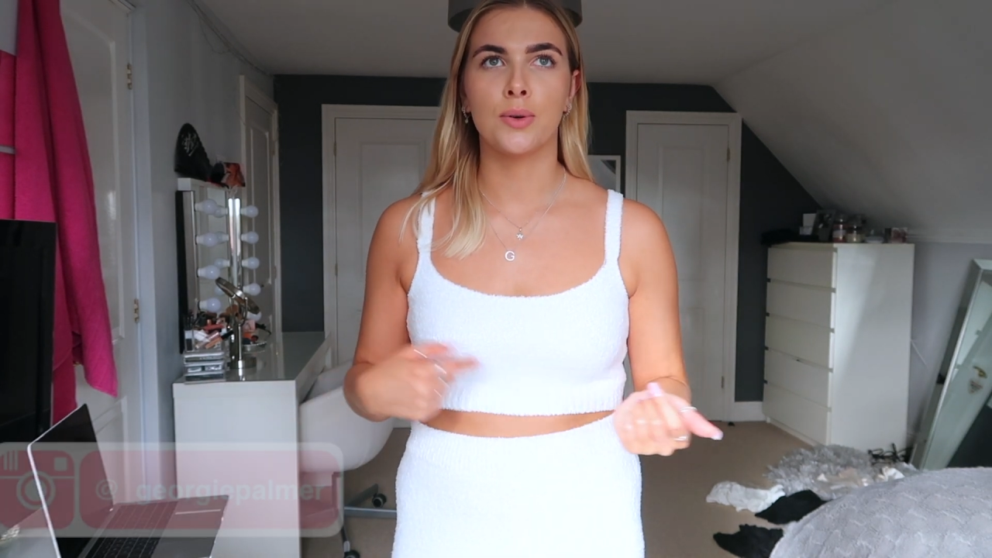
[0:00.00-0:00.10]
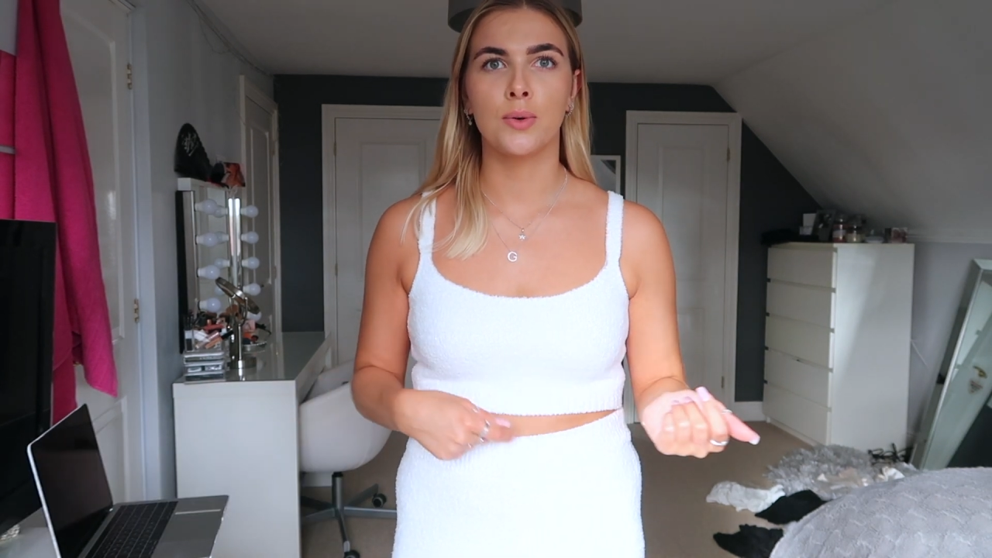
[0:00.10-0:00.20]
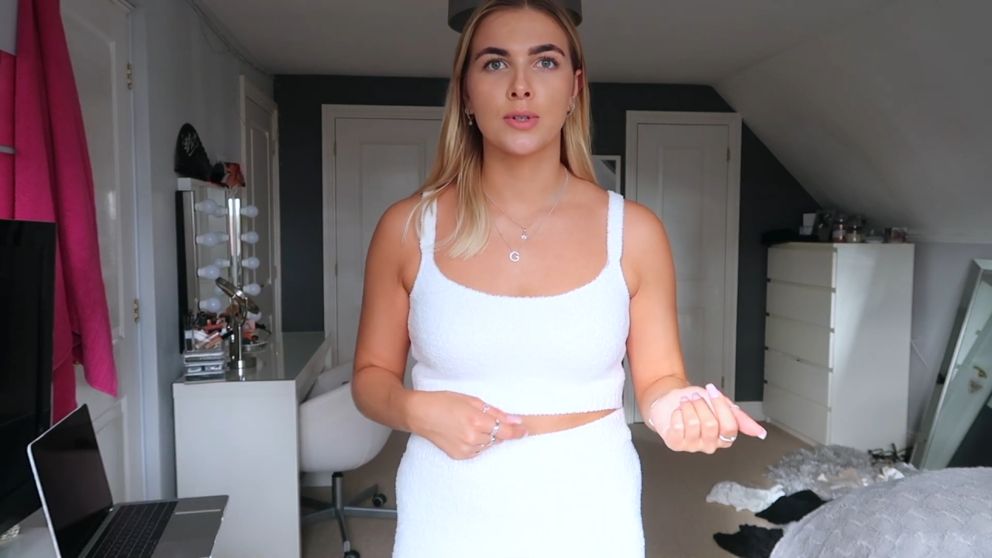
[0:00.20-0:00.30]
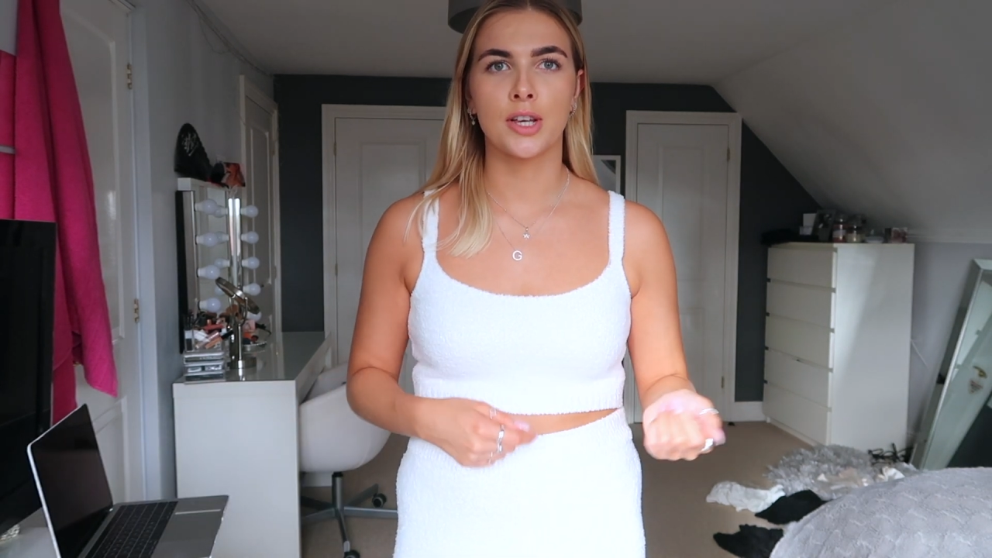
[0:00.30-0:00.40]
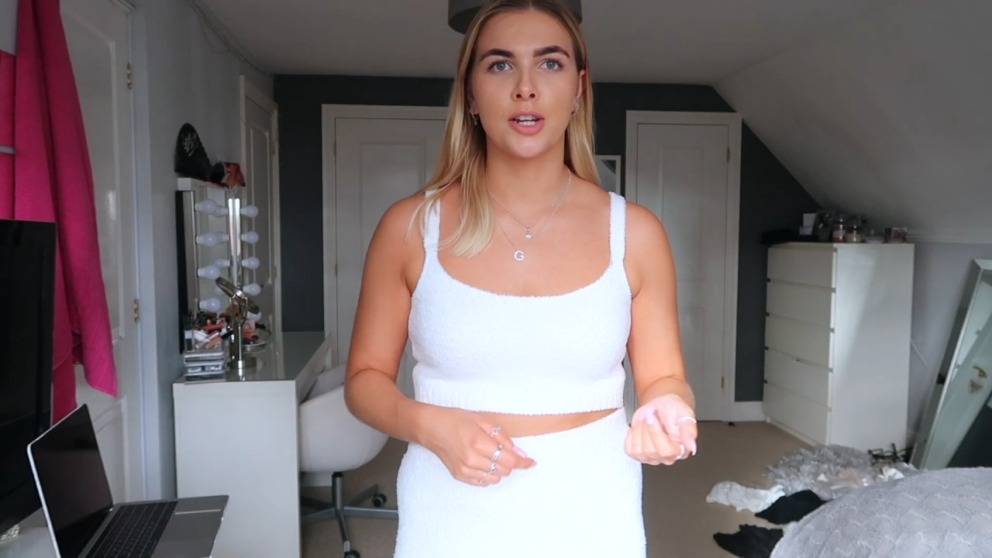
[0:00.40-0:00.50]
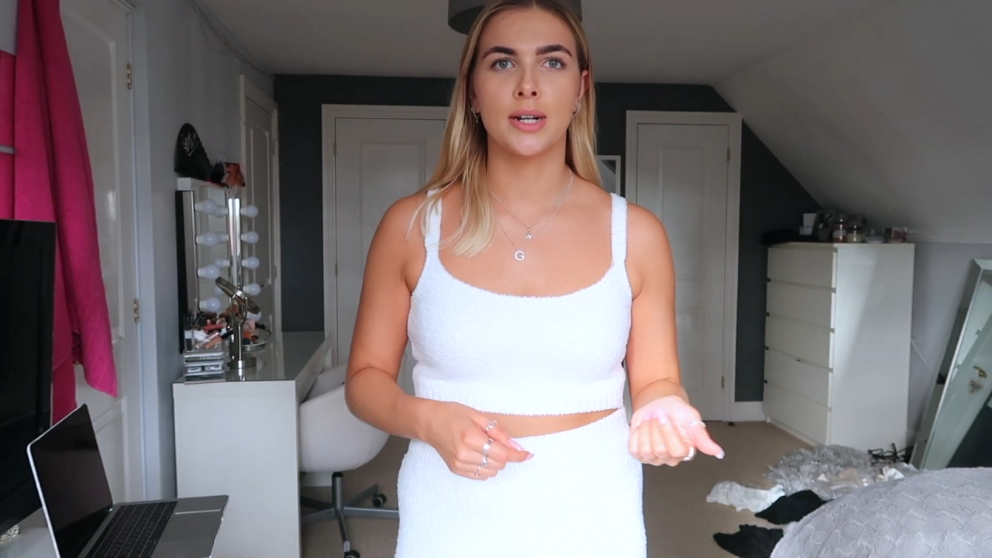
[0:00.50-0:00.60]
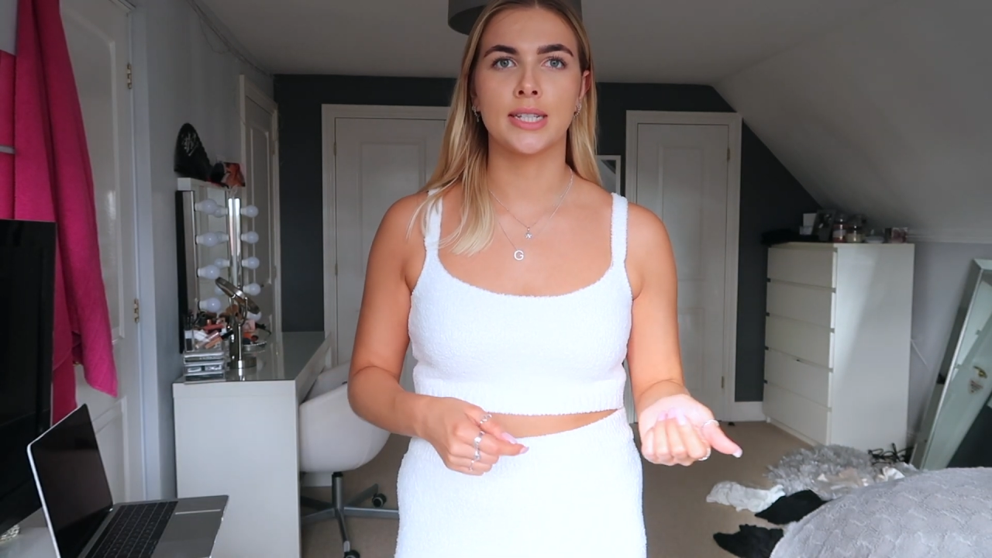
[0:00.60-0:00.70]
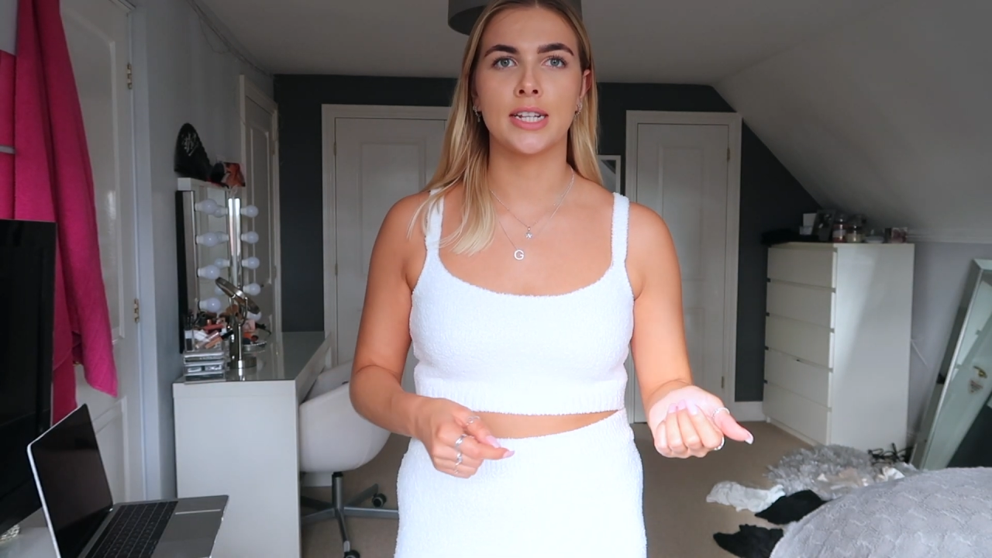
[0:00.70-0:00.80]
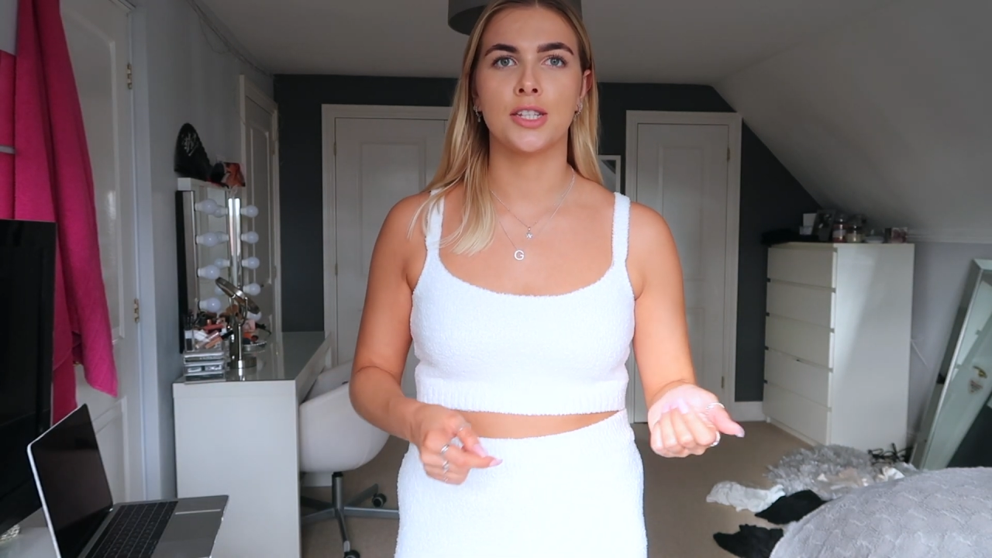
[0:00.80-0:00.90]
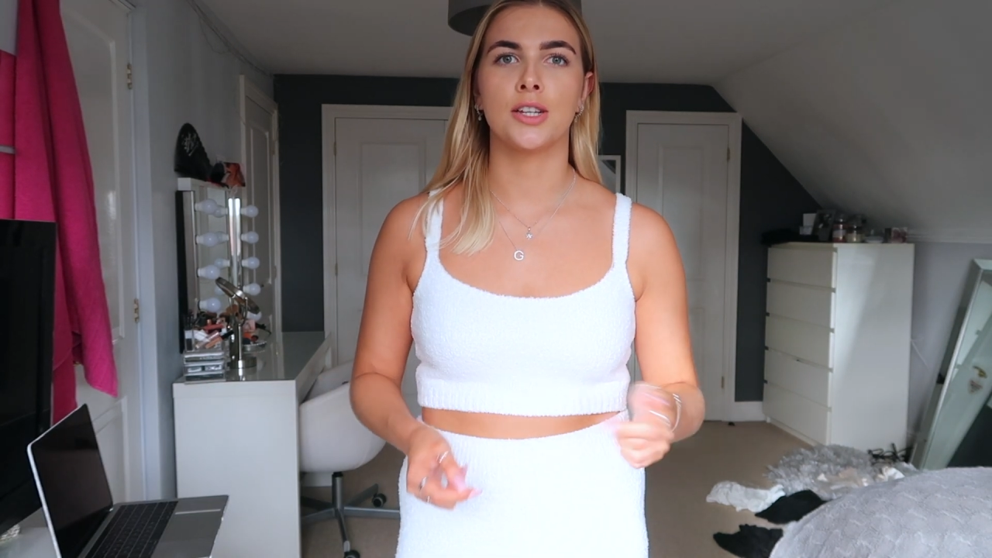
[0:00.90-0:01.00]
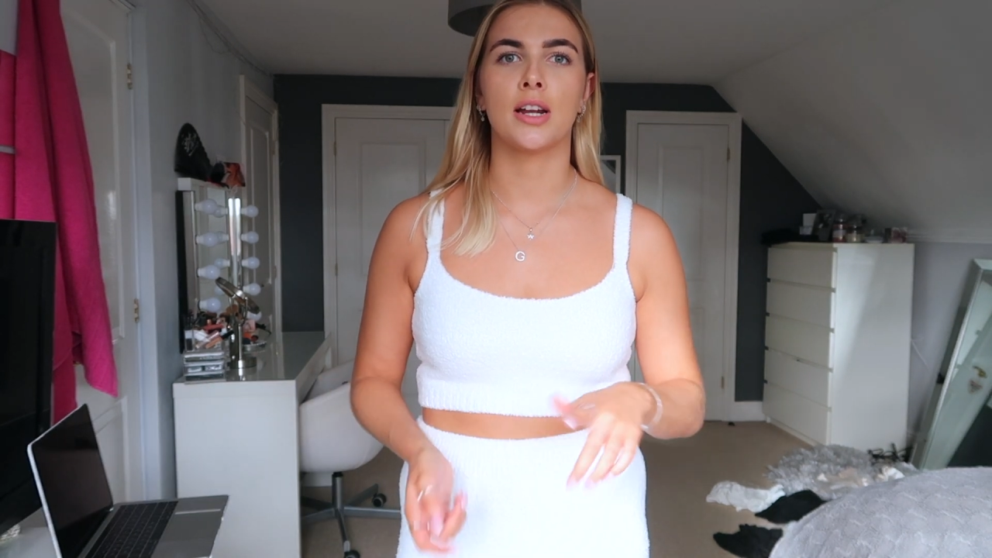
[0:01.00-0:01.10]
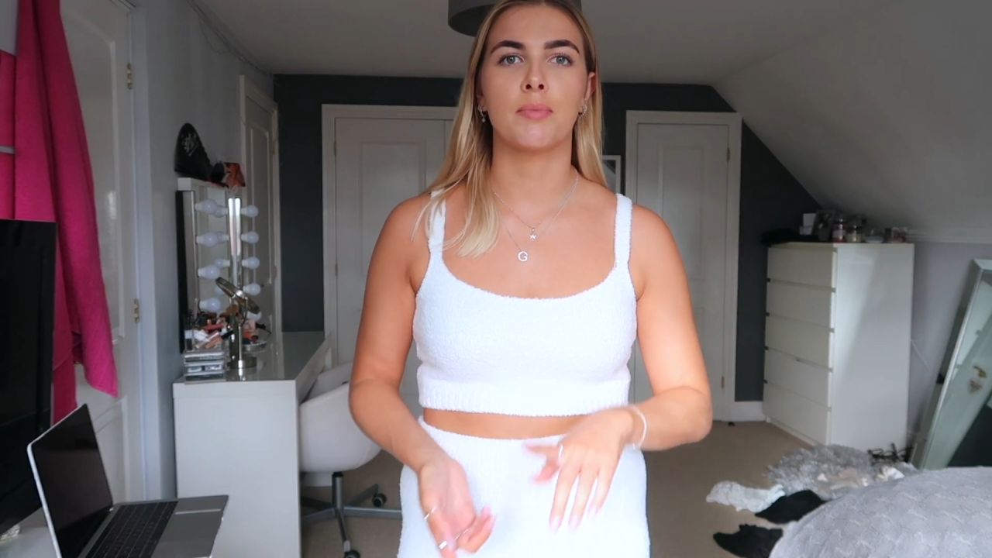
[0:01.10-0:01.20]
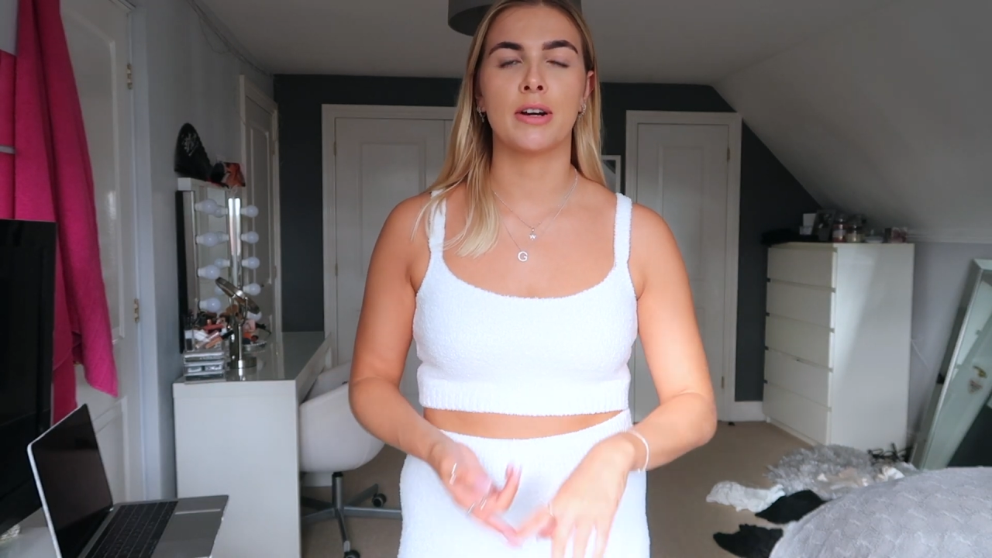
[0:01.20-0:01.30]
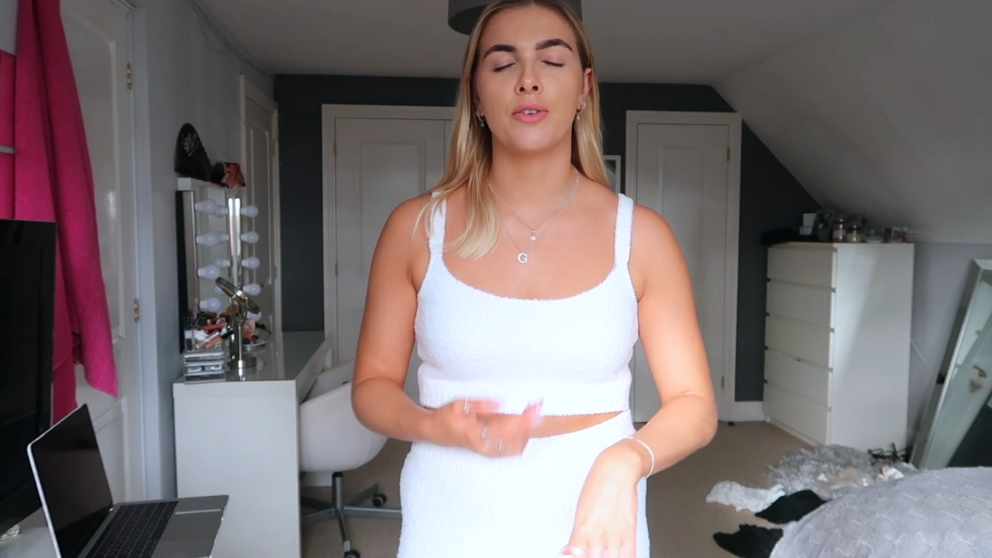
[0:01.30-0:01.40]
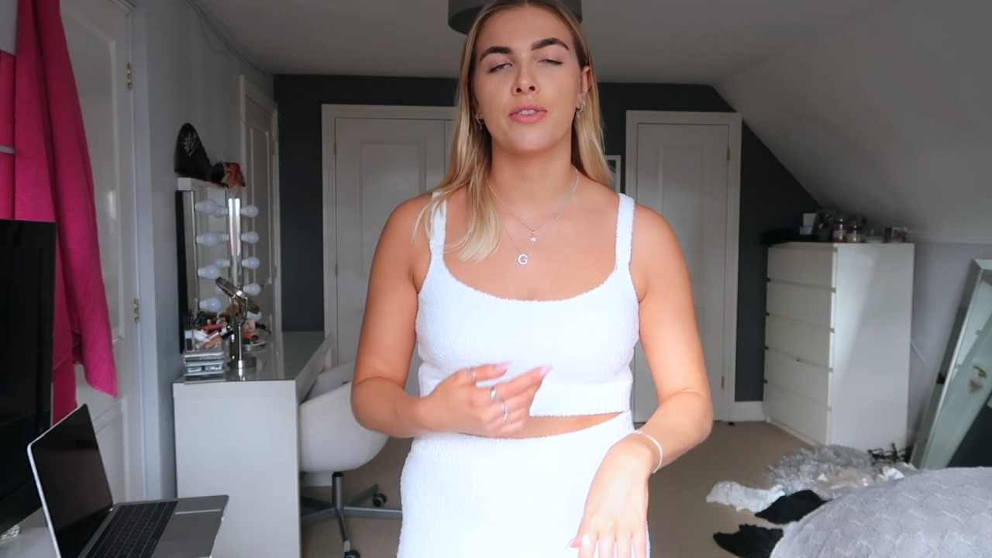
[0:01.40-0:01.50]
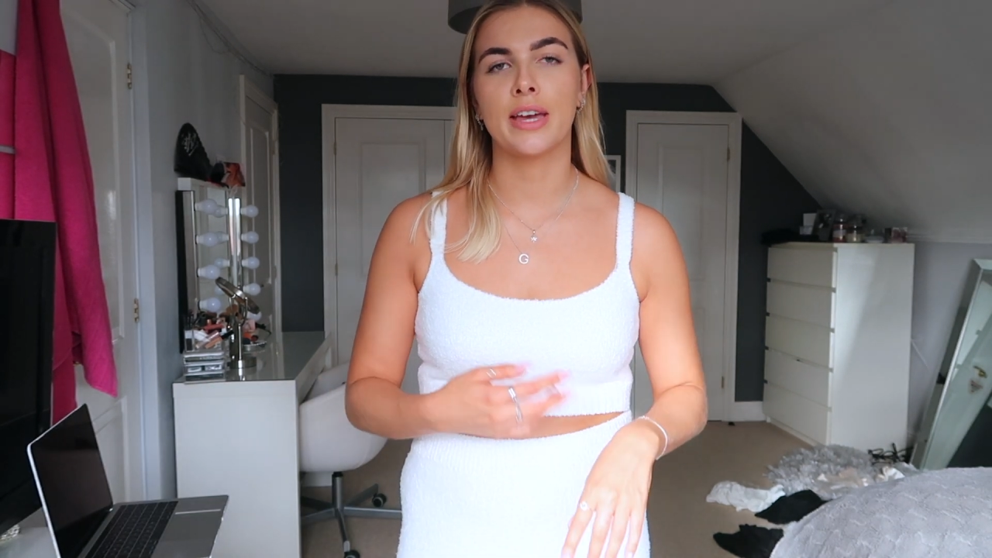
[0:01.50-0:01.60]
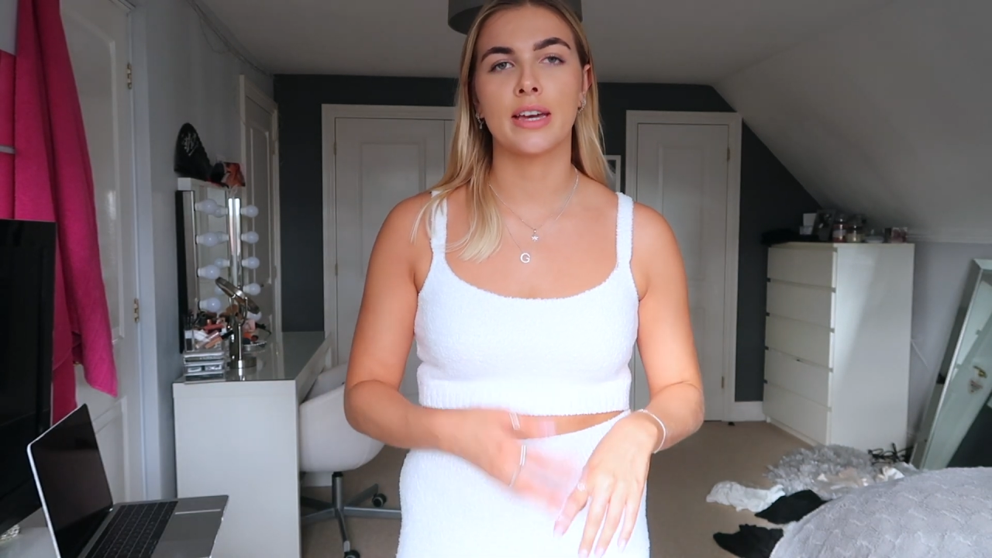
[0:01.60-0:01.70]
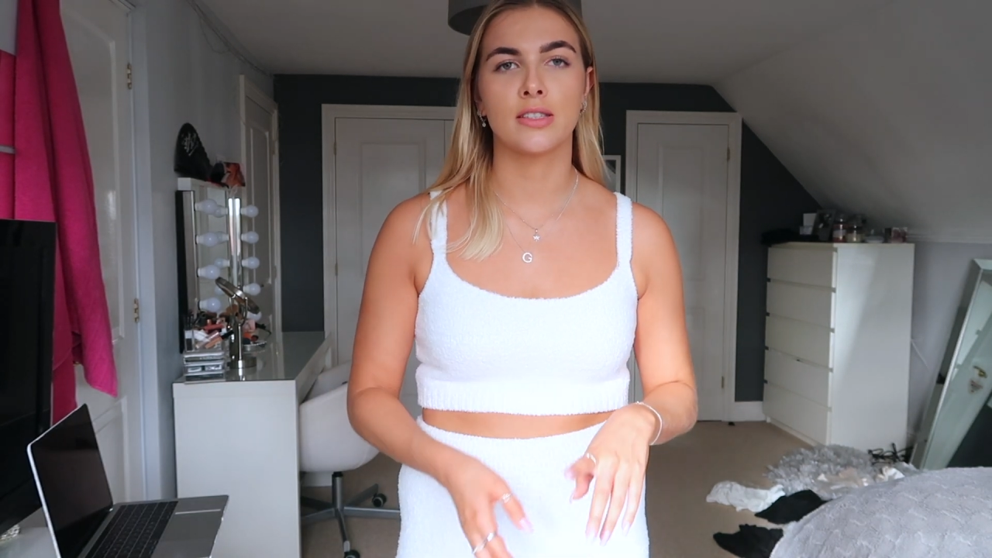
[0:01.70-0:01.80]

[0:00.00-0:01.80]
haul because I know I tend to do Pretty Little Thing,